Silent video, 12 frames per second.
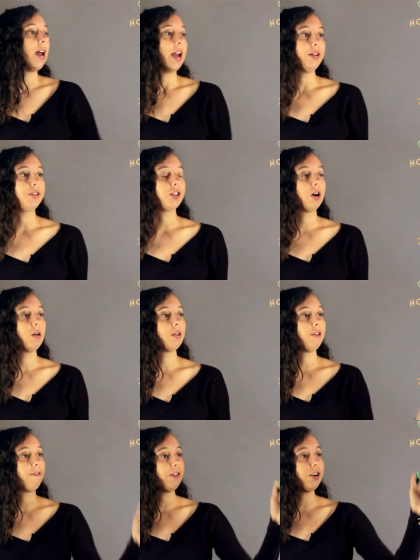And so
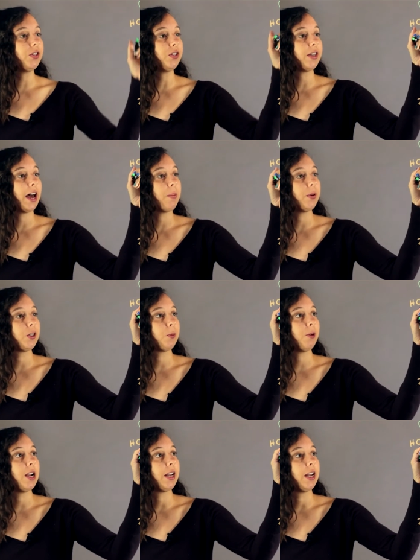the first step is
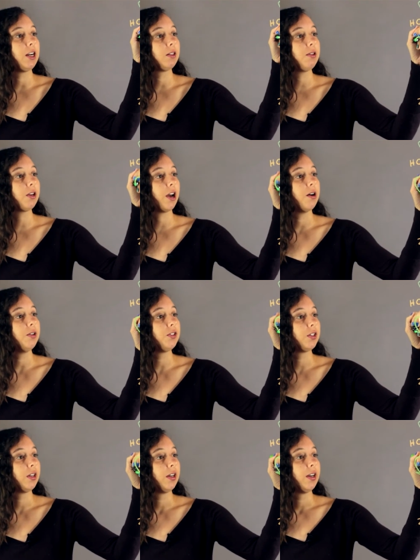breaking
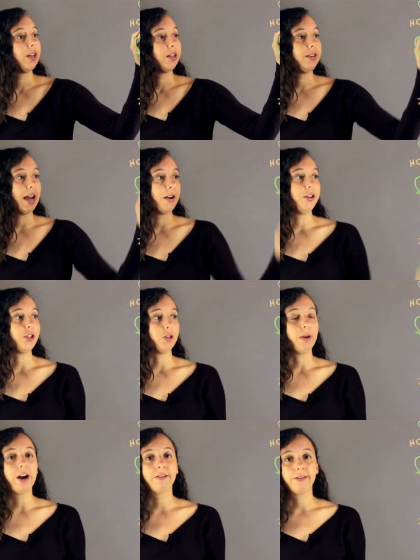glucose down into
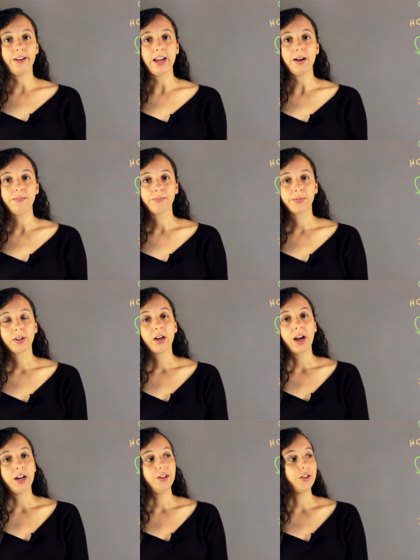pyruvate.
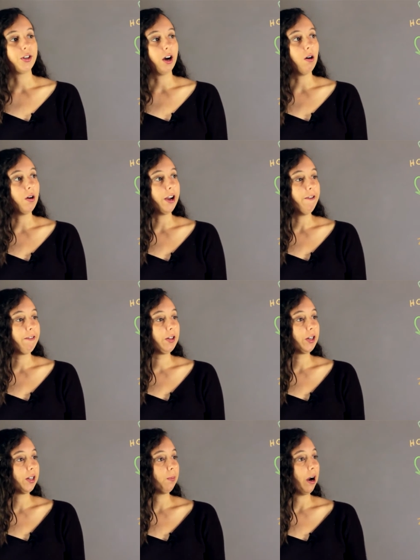And so if we
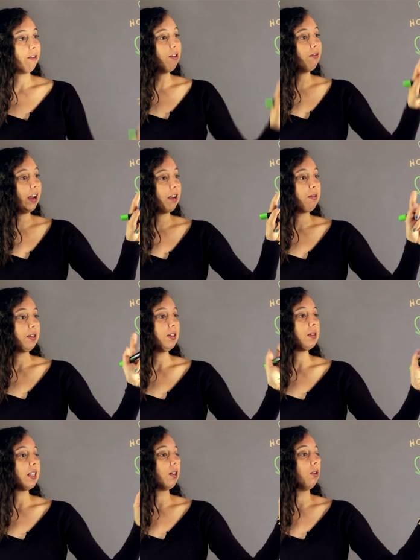look at the pyruvate, we can
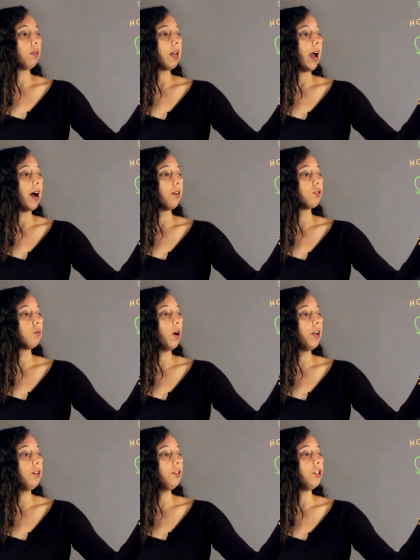see it only has
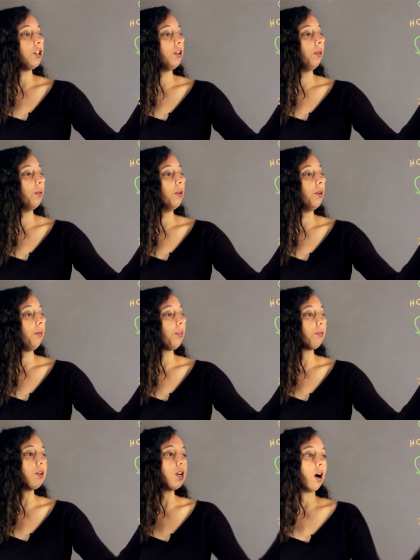one, two,
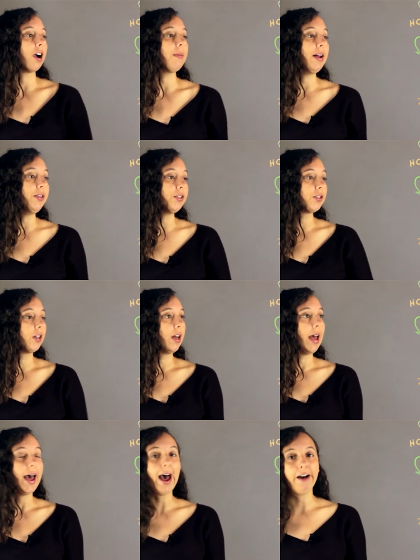three carbons,
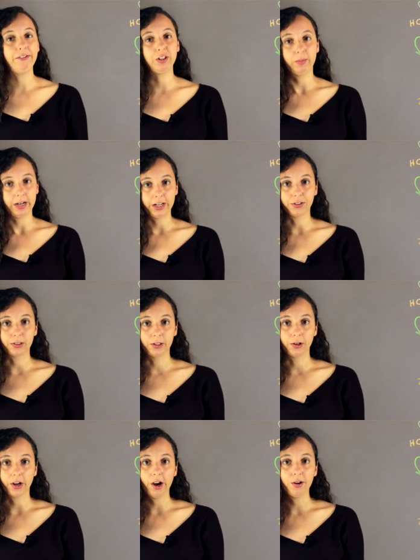half as many as
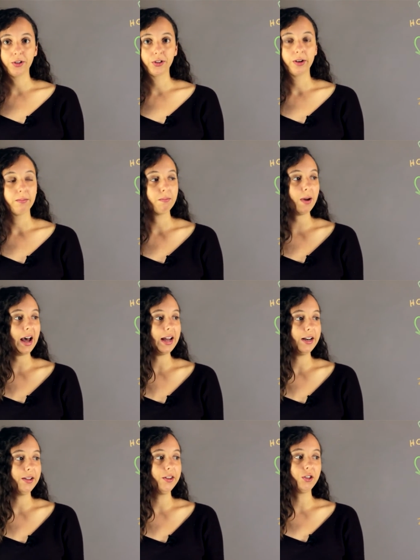glucose.
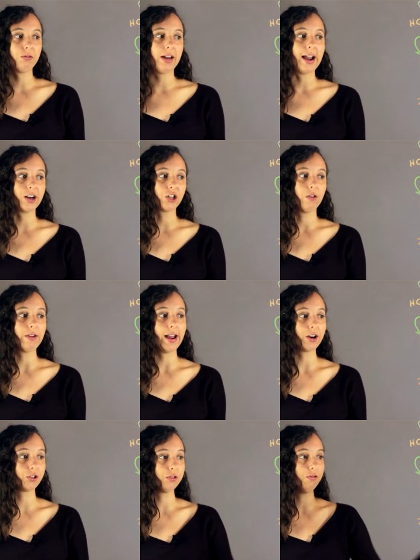But in this reaction, we
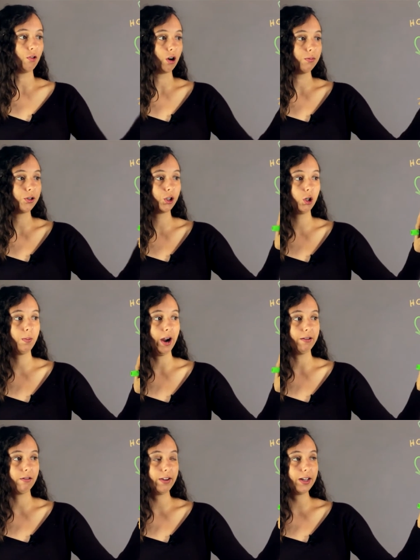actually form two
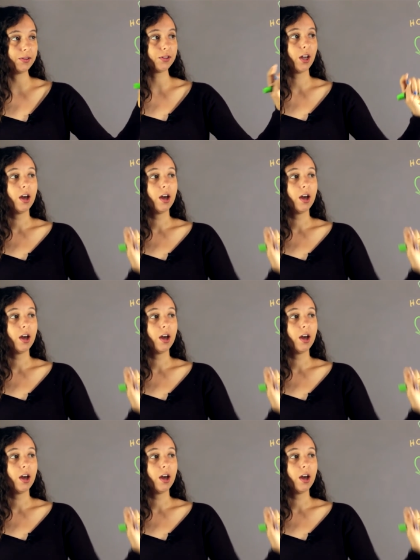pyruvates.